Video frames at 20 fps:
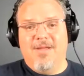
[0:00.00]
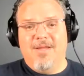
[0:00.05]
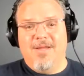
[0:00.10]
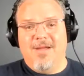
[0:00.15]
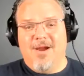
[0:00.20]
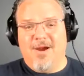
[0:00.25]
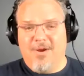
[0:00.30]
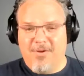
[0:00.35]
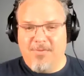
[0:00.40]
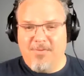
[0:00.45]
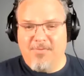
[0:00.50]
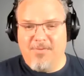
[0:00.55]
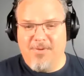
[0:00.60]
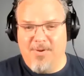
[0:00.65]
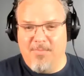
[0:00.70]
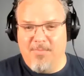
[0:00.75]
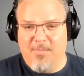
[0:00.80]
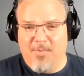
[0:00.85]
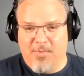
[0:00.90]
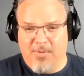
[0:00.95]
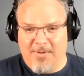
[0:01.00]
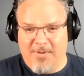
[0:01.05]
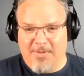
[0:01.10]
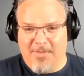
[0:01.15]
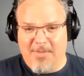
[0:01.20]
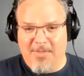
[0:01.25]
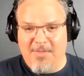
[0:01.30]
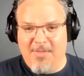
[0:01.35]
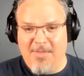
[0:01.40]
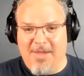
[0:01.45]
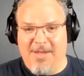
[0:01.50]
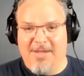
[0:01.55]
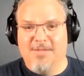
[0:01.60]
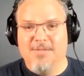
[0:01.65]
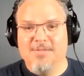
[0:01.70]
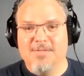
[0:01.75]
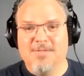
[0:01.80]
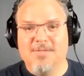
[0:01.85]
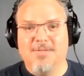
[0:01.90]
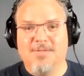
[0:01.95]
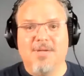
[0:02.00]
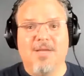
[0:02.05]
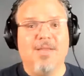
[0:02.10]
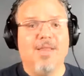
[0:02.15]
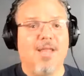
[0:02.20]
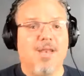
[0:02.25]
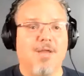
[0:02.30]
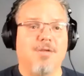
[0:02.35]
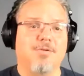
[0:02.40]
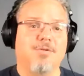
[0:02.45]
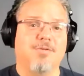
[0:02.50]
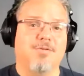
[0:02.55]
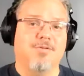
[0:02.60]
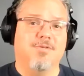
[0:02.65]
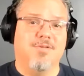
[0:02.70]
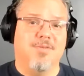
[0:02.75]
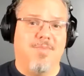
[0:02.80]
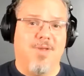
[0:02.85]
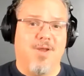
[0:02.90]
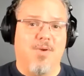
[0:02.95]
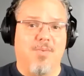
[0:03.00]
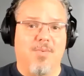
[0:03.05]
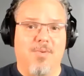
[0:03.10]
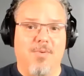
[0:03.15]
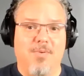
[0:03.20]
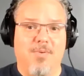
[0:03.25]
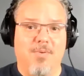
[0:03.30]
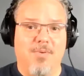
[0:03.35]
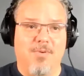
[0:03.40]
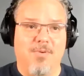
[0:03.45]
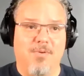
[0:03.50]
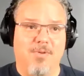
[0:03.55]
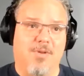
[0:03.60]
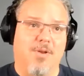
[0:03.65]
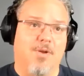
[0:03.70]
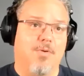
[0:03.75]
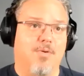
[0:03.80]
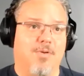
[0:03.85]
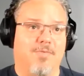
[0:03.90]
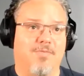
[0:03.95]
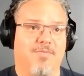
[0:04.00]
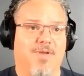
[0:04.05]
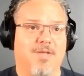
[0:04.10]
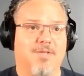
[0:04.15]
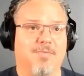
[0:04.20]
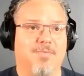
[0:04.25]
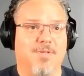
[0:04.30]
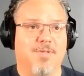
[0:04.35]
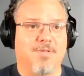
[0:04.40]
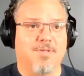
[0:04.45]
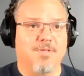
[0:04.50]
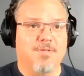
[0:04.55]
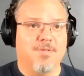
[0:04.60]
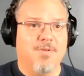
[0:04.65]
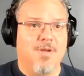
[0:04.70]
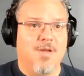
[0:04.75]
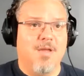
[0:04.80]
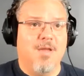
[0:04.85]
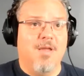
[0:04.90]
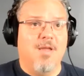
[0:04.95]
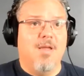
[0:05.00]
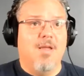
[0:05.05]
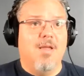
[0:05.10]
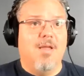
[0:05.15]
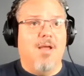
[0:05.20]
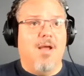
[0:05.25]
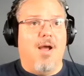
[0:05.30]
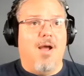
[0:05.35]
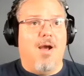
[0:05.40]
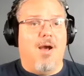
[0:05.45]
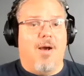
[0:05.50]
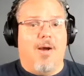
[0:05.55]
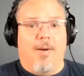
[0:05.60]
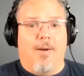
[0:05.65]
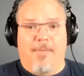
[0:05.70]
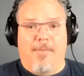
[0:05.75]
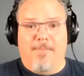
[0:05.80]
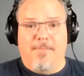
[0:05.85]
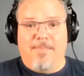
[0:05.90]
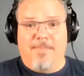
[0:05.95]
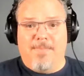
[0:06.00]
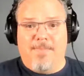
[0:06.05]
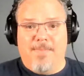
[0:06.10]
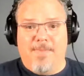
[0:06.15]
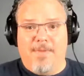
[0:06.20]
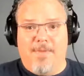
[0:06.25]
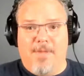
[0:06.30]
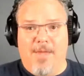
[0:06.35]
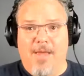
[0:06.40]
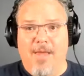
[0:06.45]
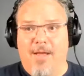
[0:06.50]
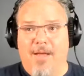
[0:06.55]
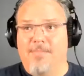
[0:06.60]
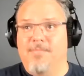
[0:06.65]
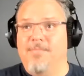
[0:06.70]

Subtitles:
are three important things. And then you can choose to make, good investments. Yeah.